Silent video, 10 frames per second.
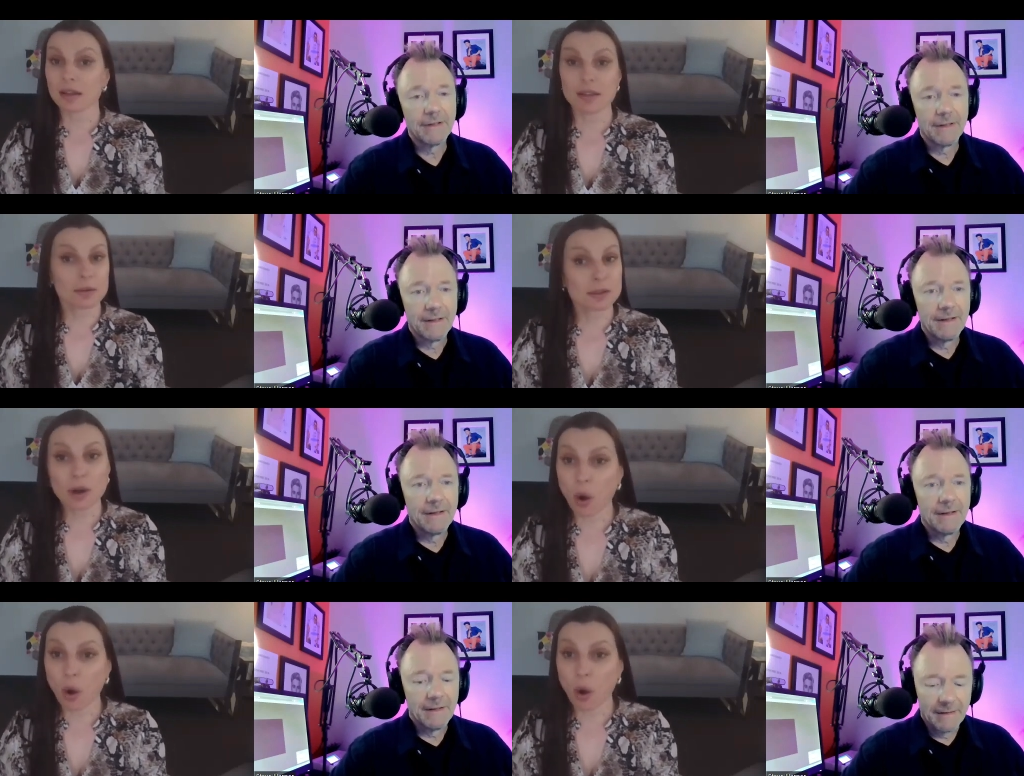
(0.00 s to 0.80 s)
Speaker 1: There is
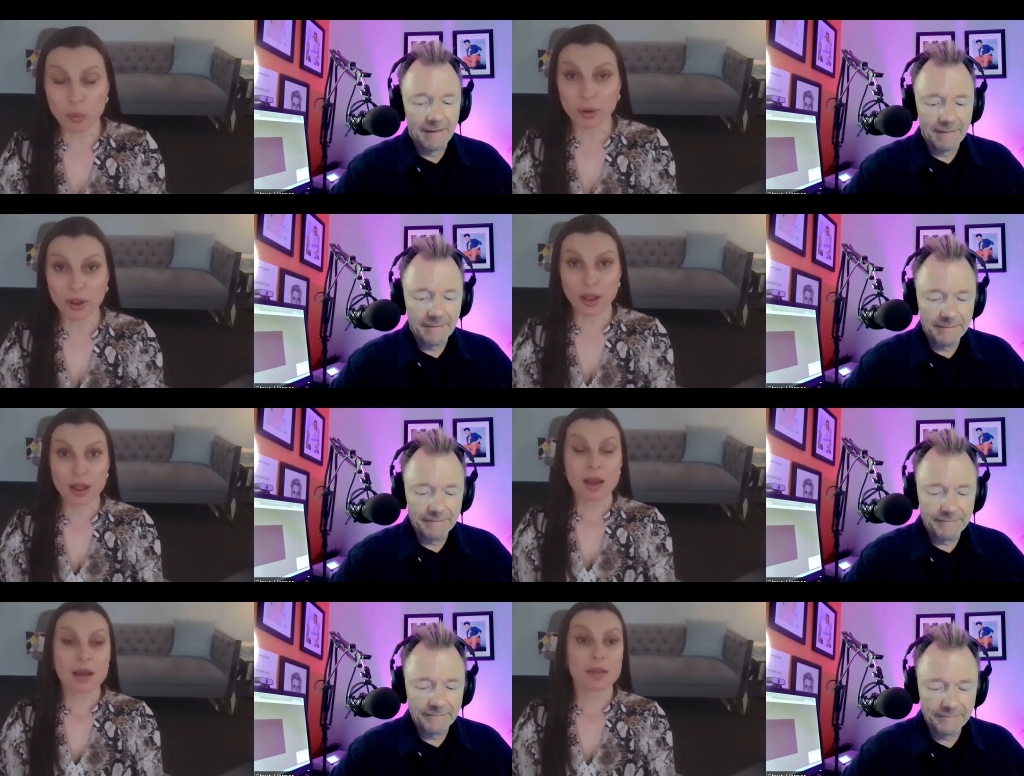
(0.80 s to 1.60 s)
hope
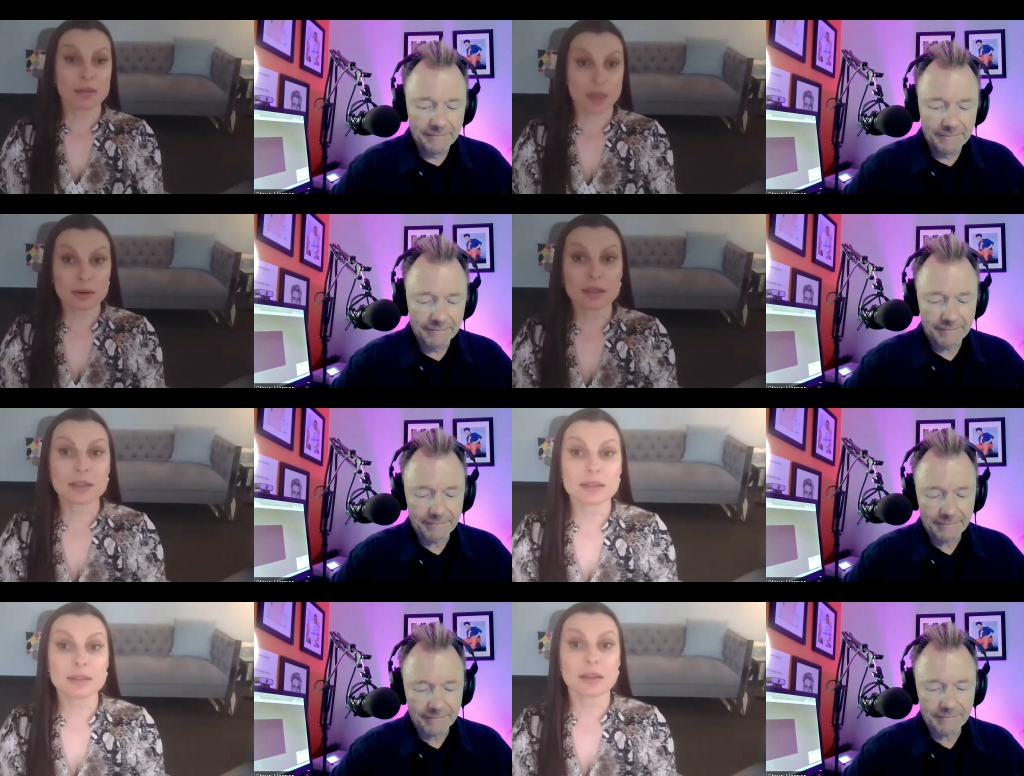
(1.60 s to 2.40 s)
there
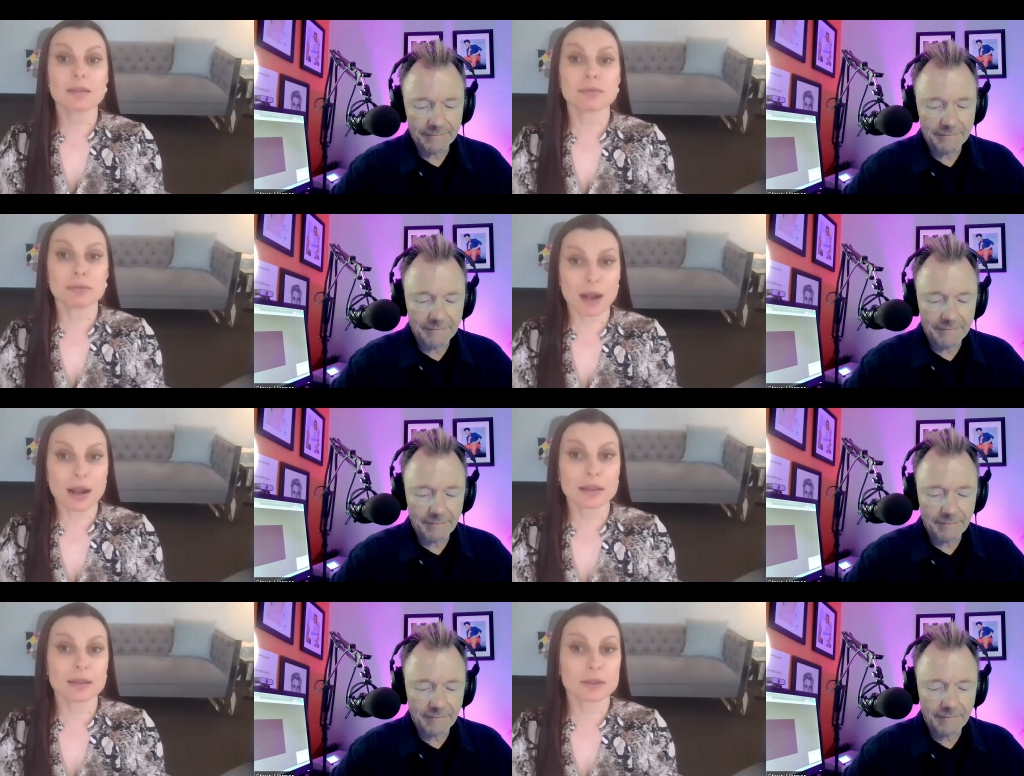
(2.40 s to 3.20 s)
is the
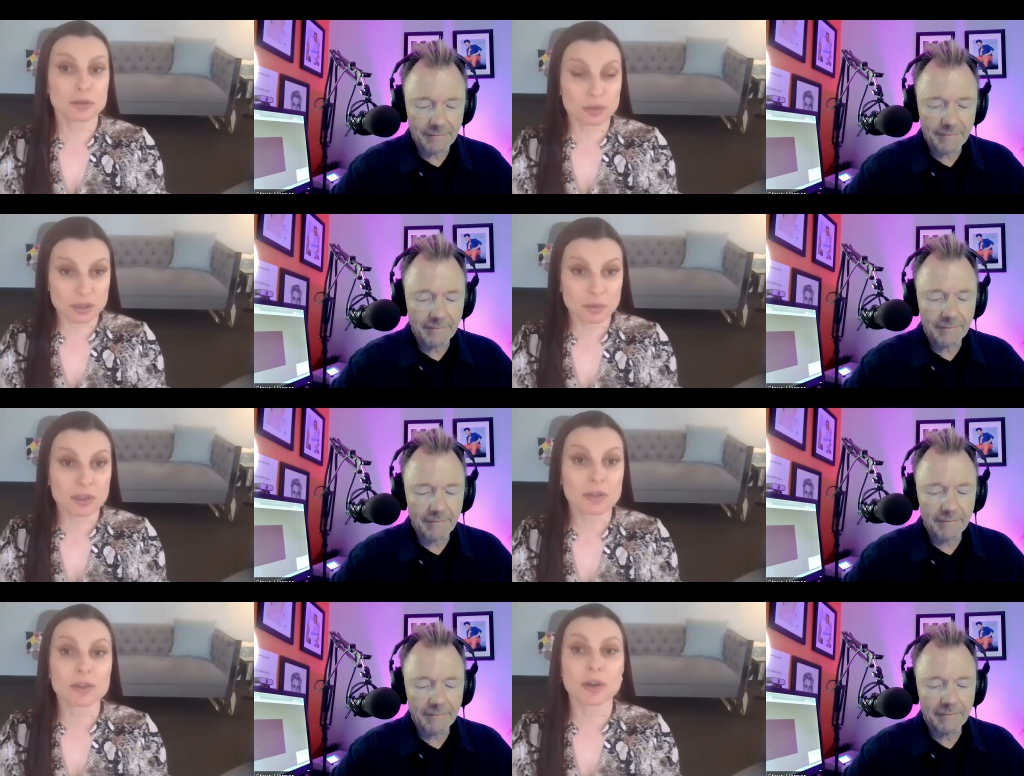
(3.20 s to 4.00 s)
right
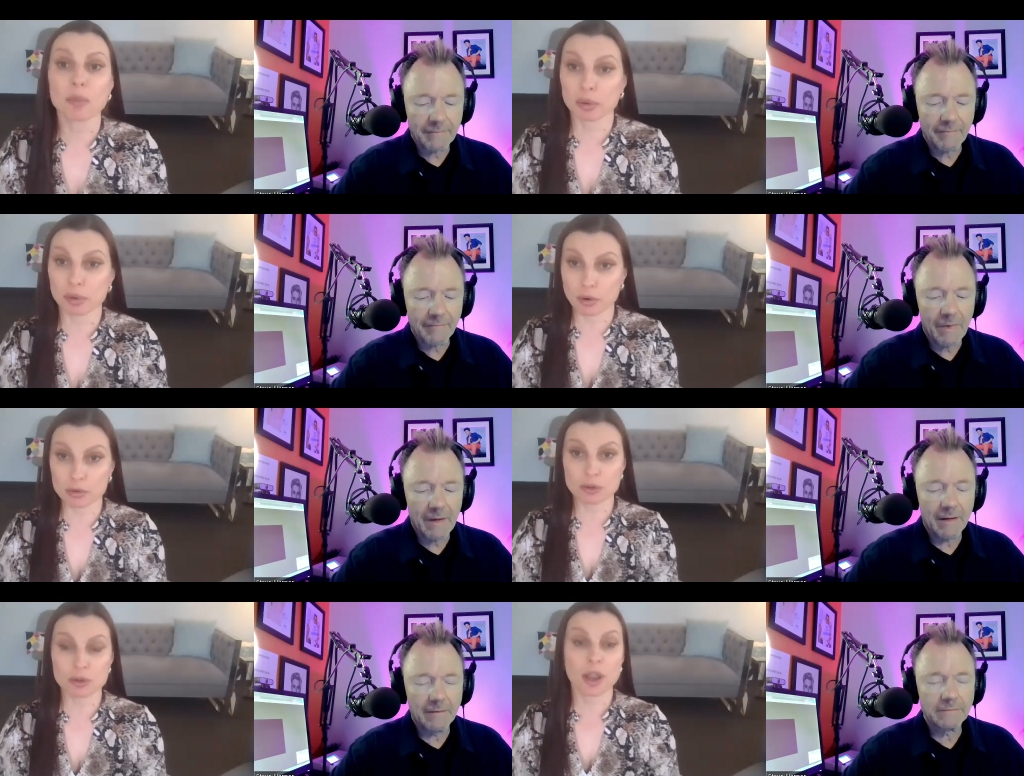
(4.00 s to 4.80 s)
treatment
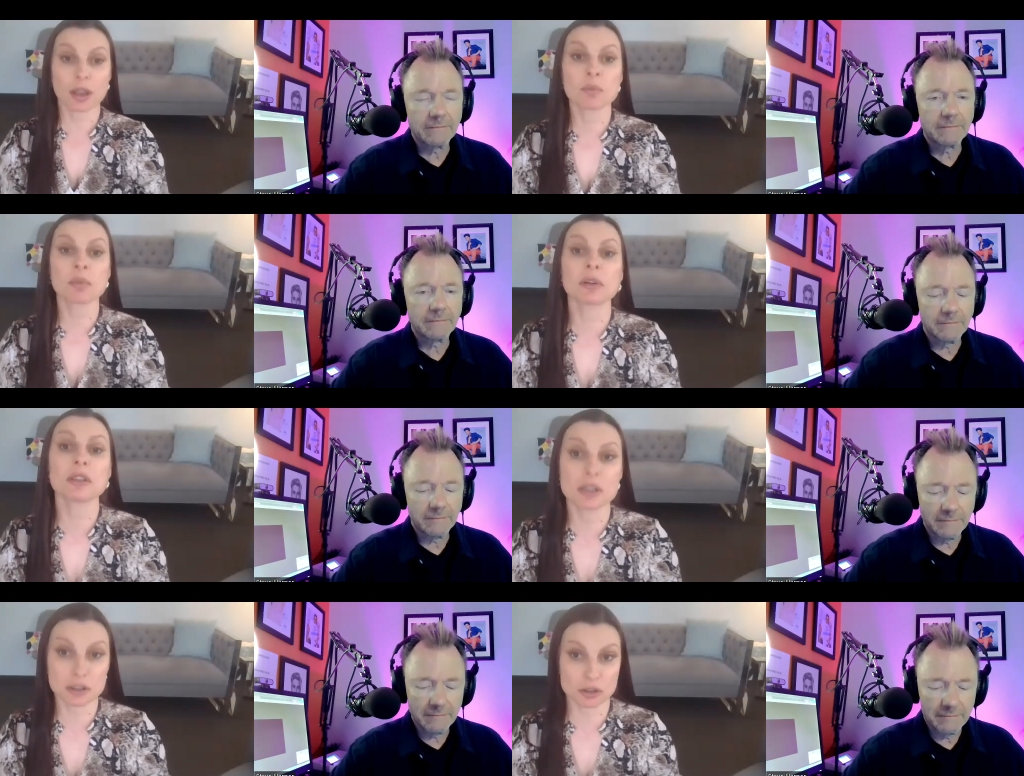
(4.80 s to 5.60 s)
approach and
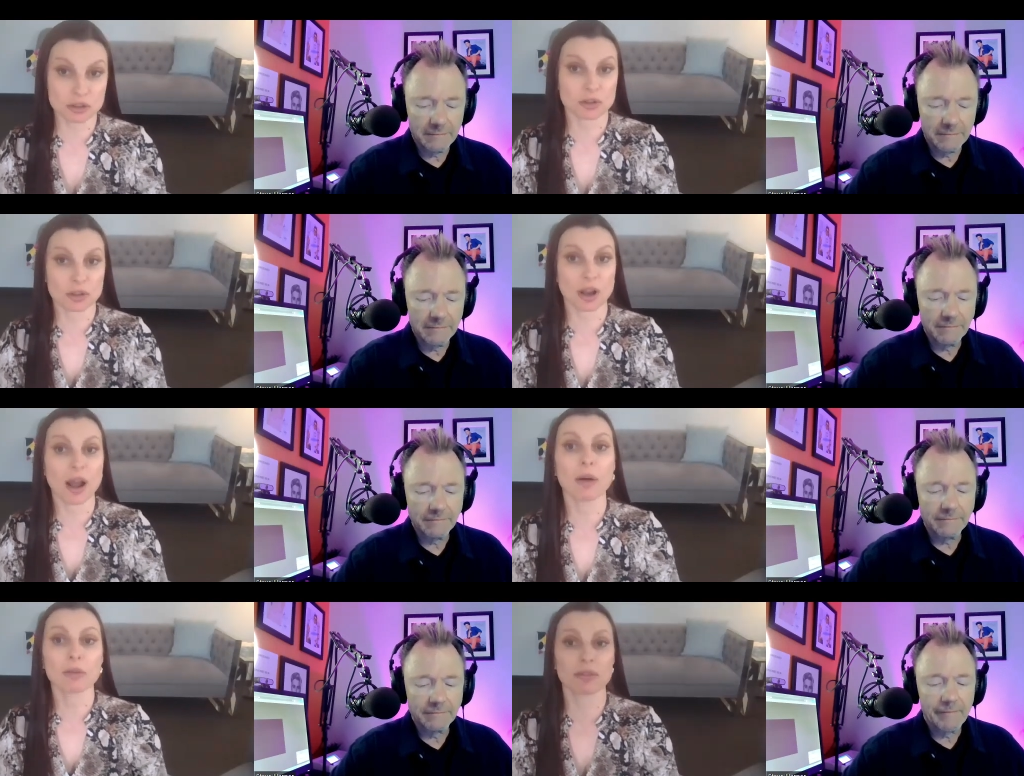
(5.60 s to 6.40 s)
practitioner
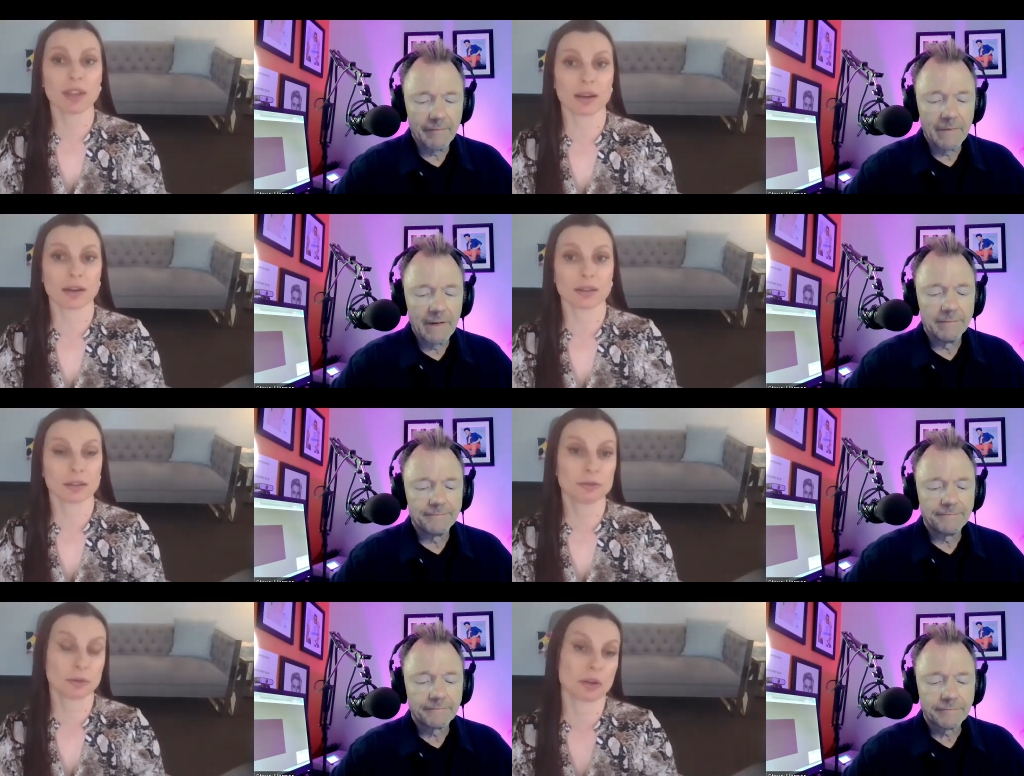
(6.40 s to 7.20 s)
out there
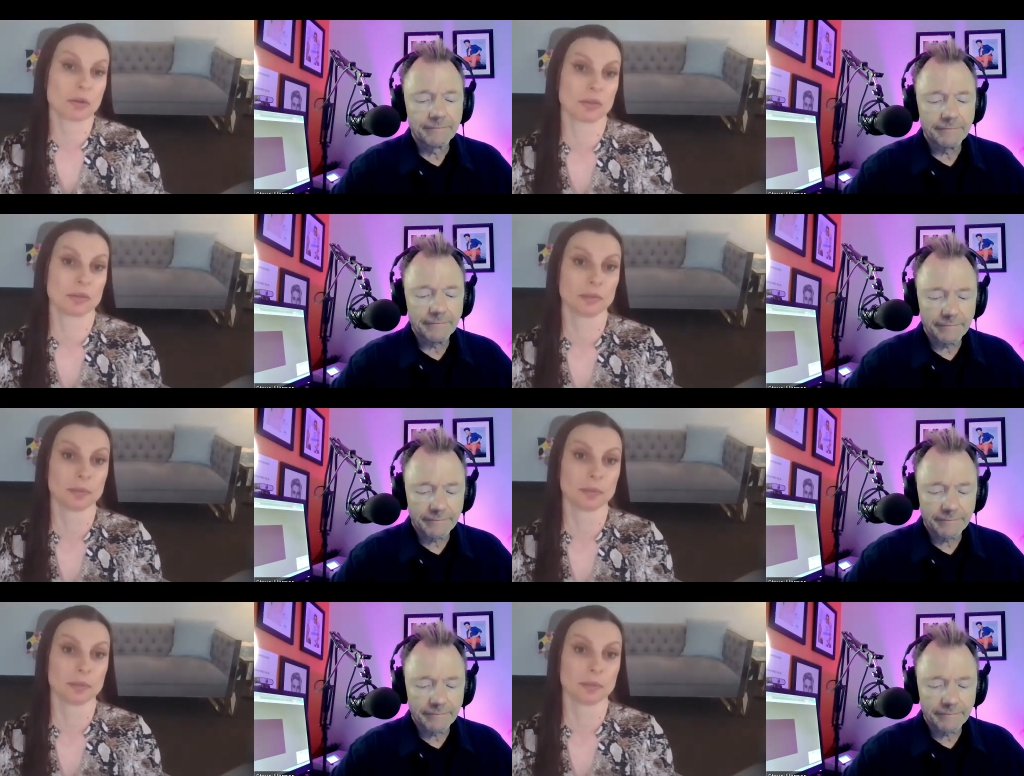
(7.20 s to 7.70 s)
for you.